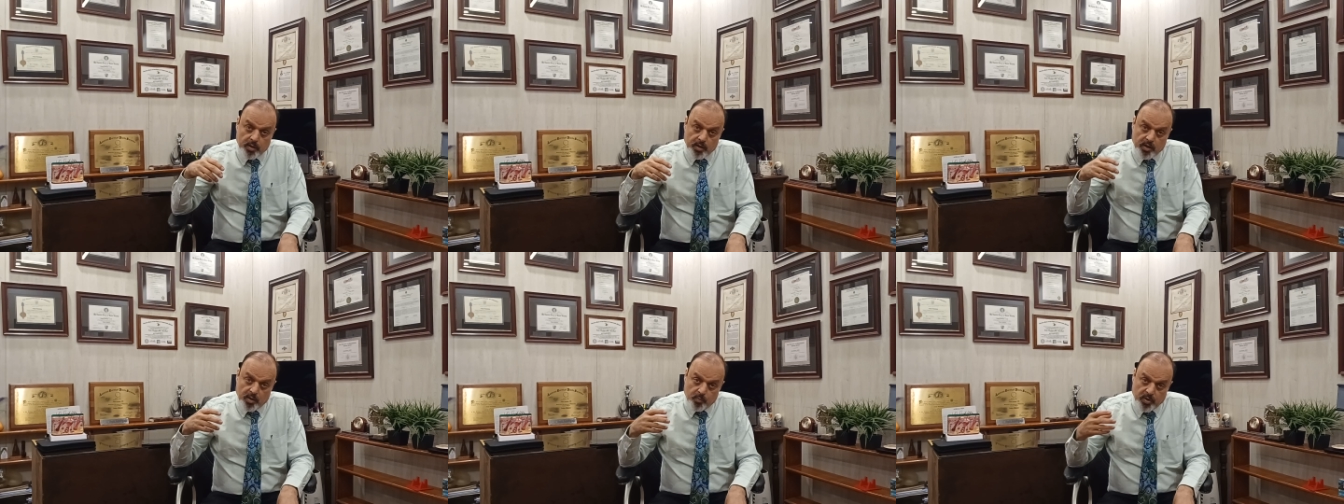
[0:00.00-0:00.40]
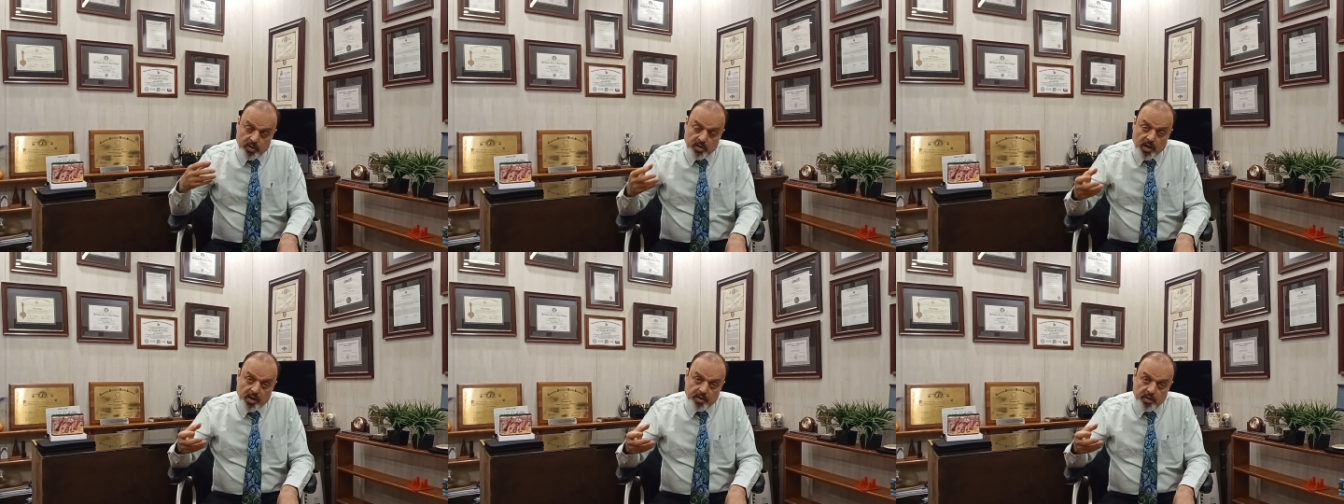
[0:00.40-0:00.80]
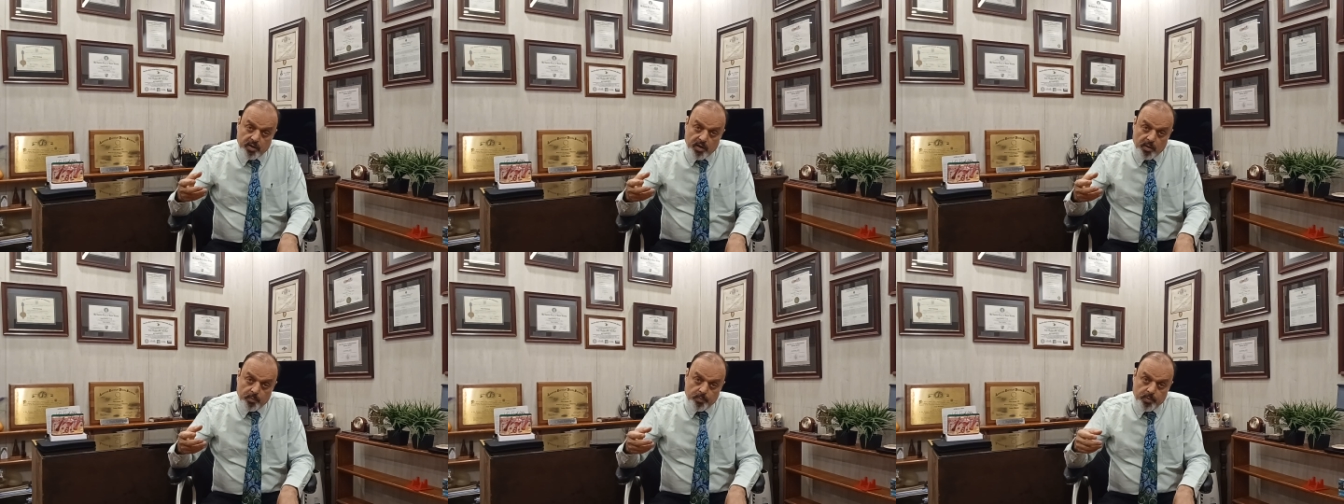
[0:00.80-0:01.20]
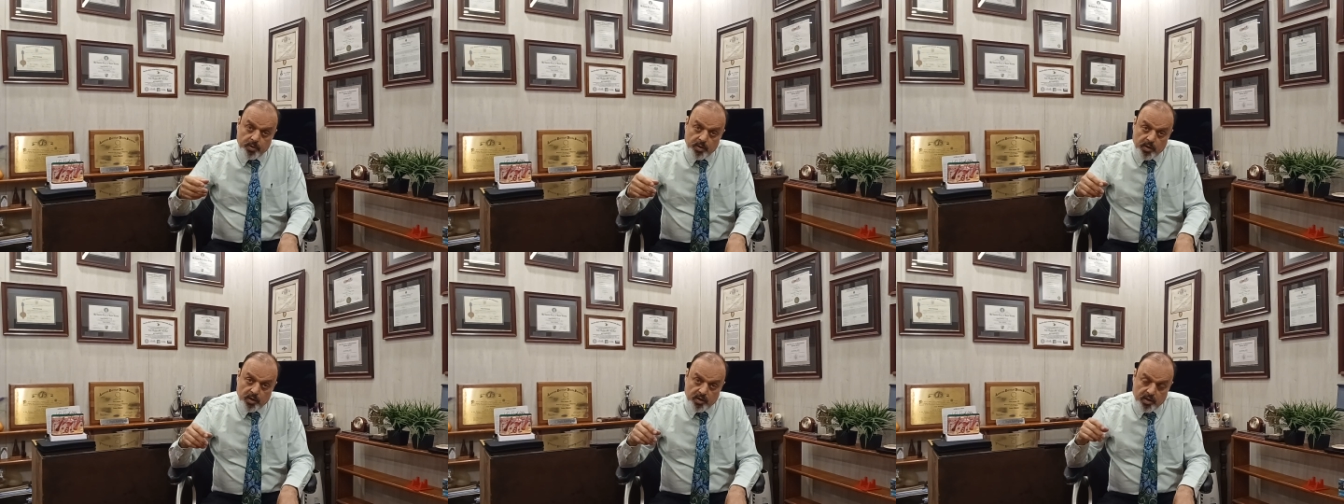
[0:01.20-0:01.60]
can be tightened up,
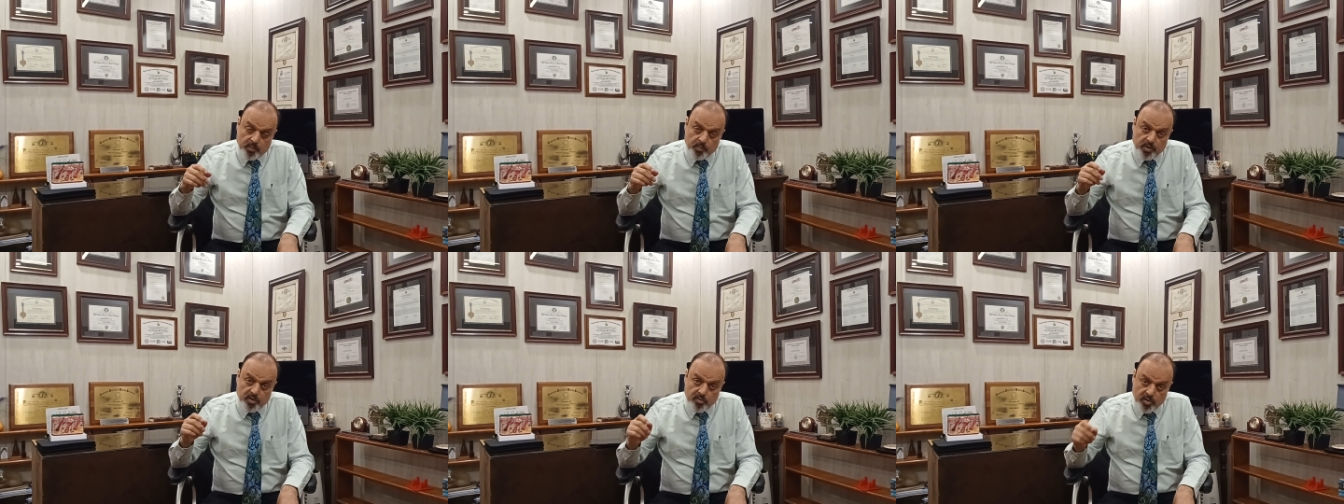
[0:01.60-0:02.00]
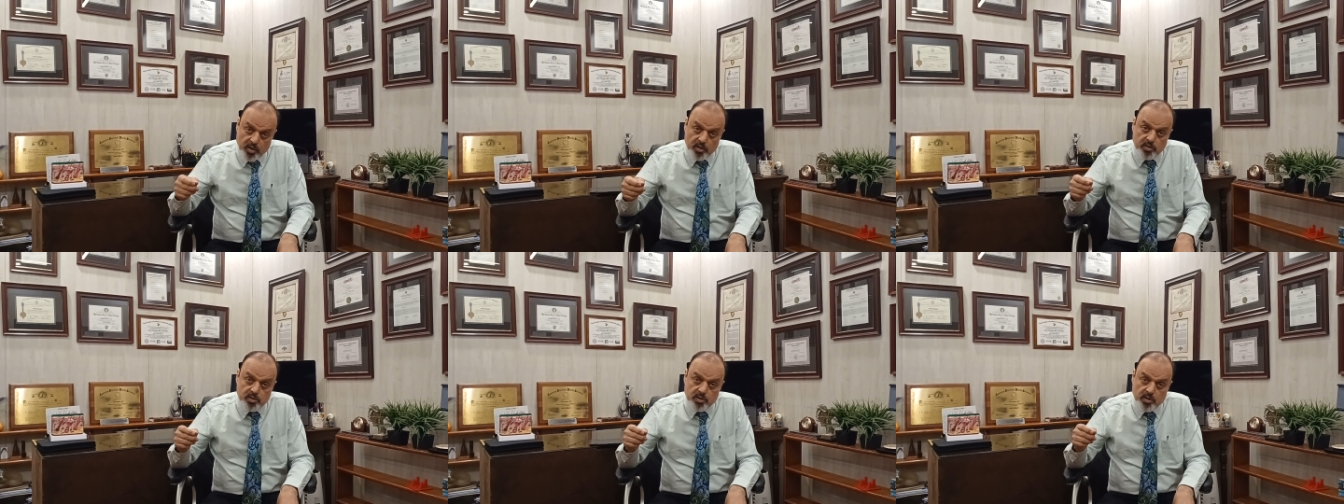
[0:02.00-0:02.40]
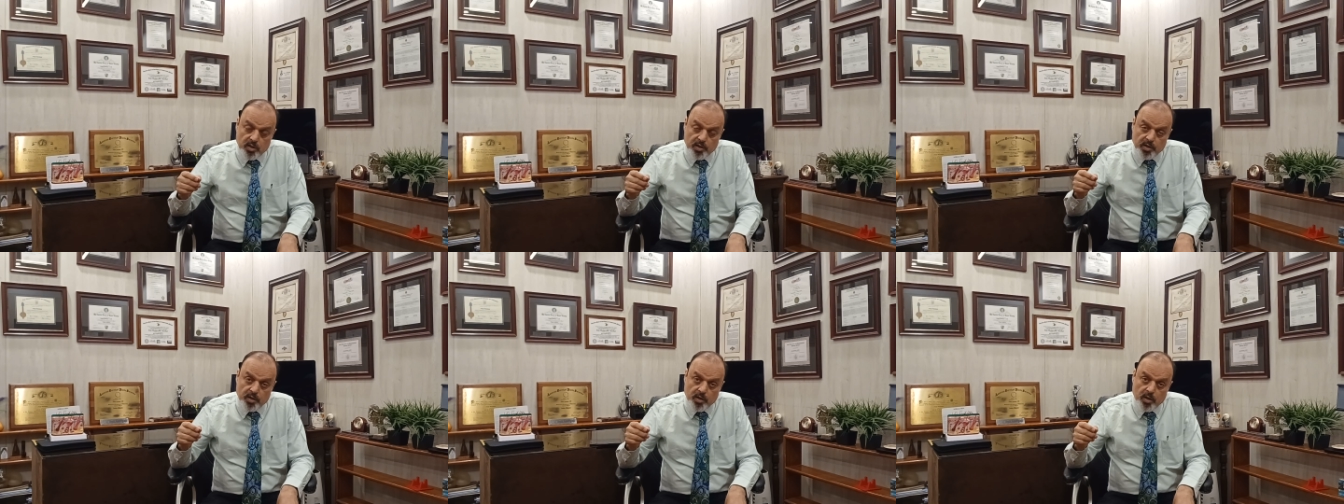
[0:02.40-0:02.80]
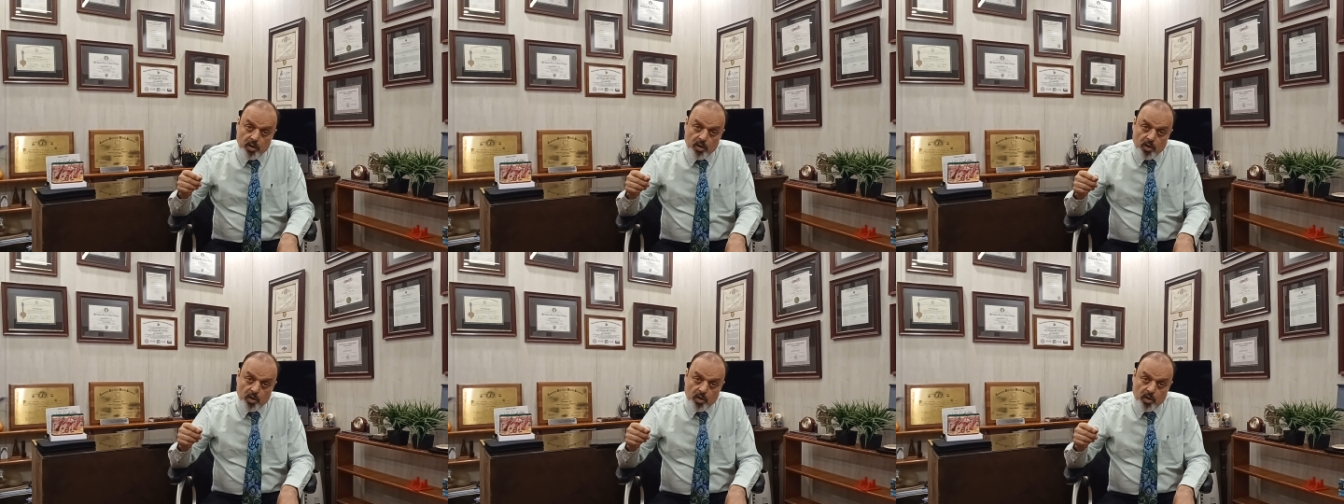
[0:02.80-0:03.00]
it can be reinserted,